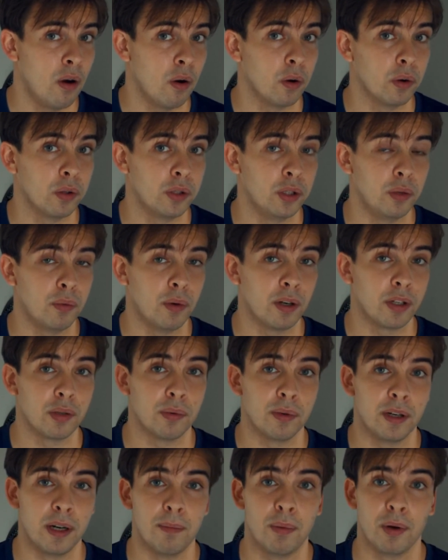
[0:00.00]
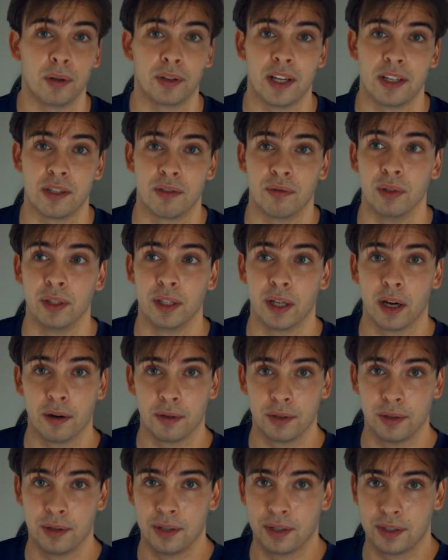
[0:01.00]
or do you want to read a book that's really
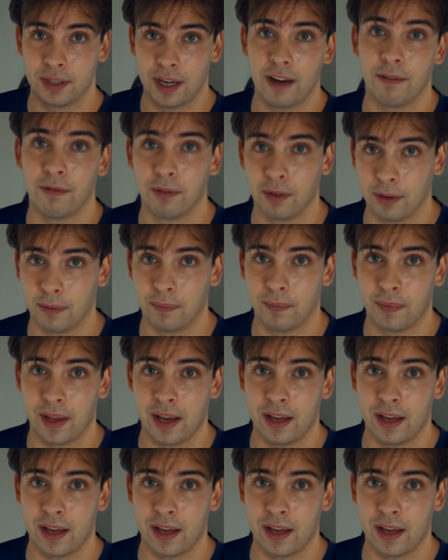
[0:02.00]
hard to decipher